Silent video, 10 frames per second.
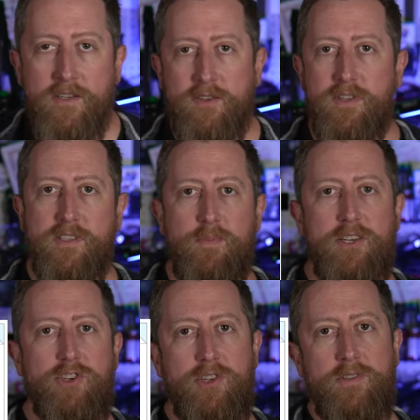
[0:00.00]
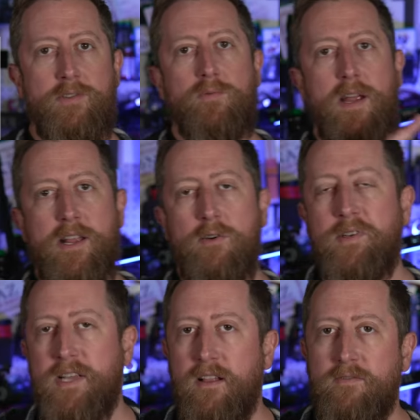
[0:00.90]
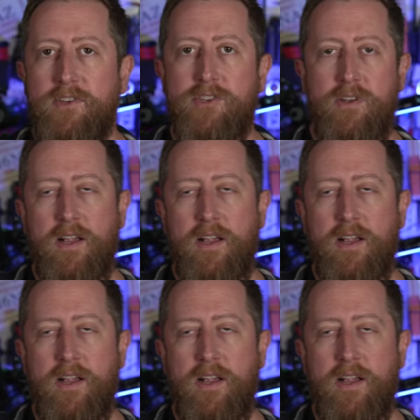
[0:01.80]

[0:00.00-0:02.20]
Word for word: So this mentions radio and television.